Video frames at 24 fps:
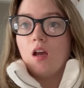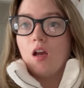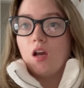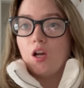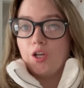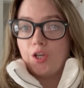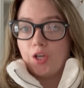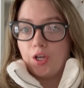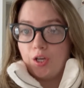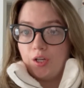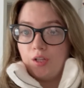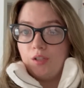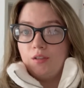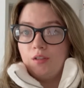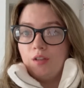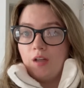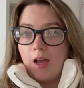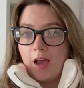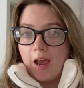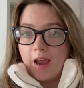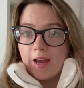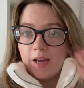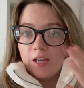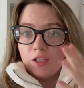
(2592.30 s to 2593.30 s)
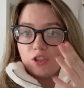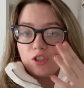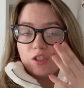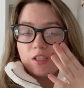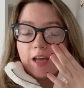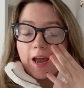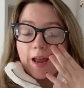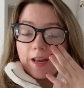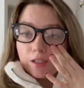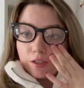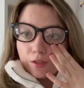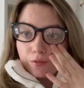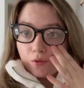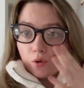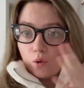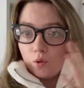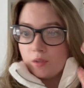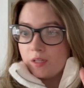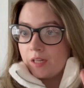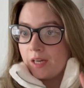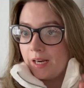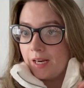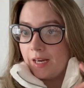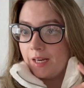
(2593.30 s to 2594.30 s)
girl aged 10 to
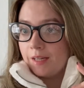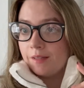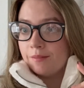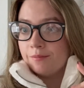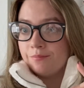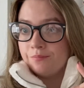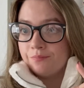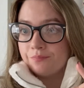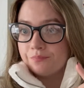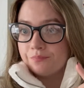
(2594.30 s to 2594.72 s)
14.